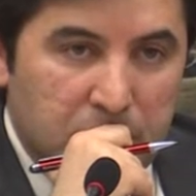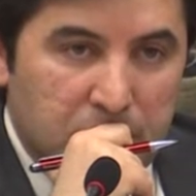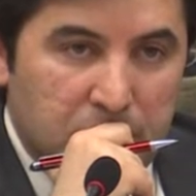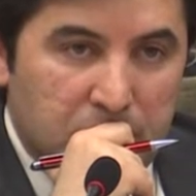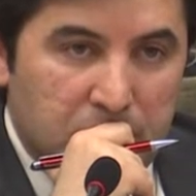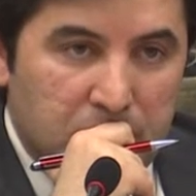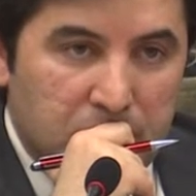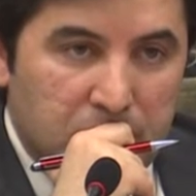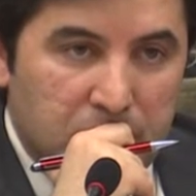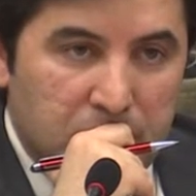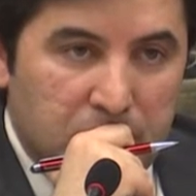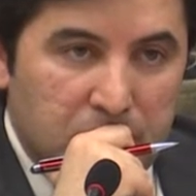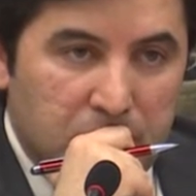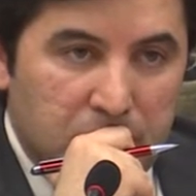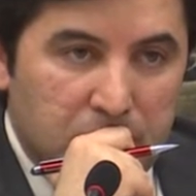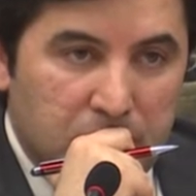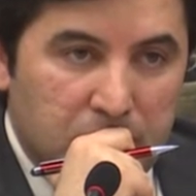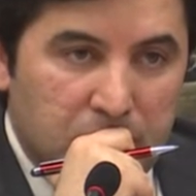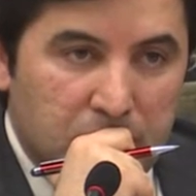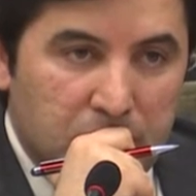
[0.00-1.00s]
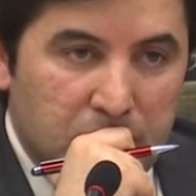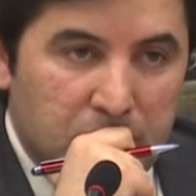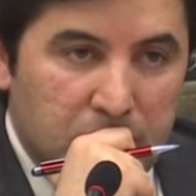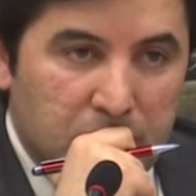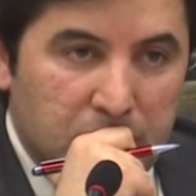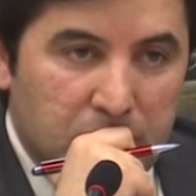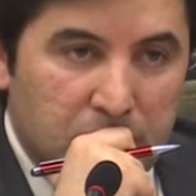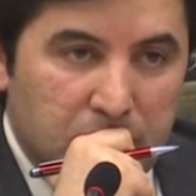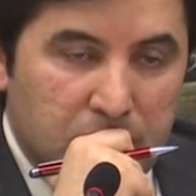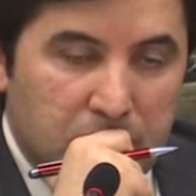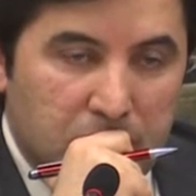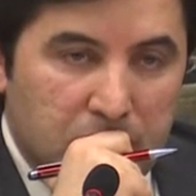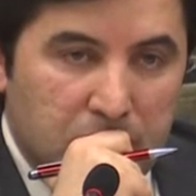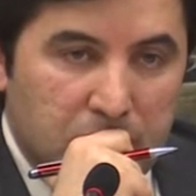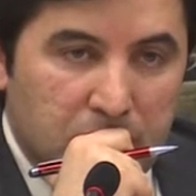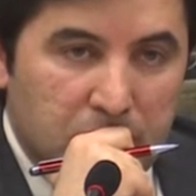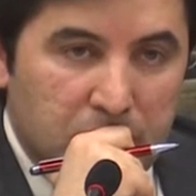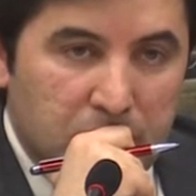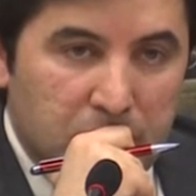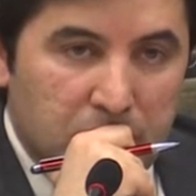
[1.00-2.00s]

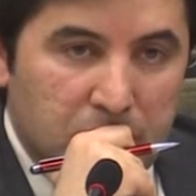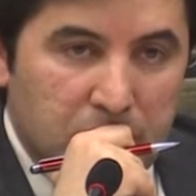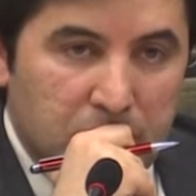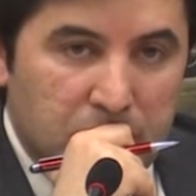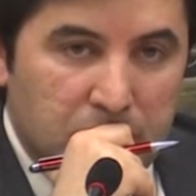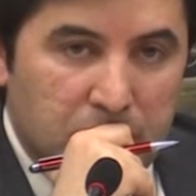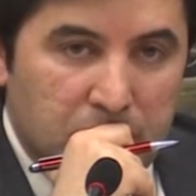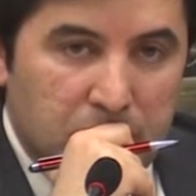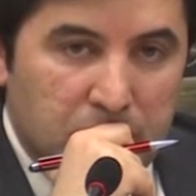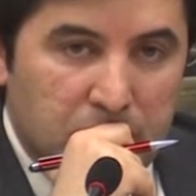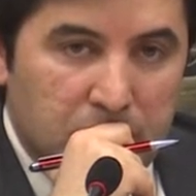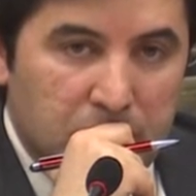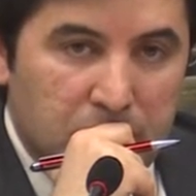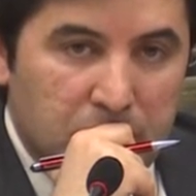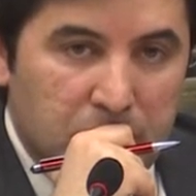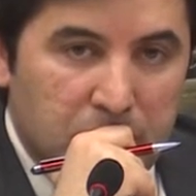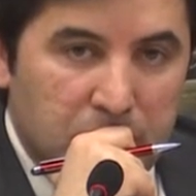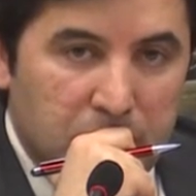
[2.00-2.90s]
(silent)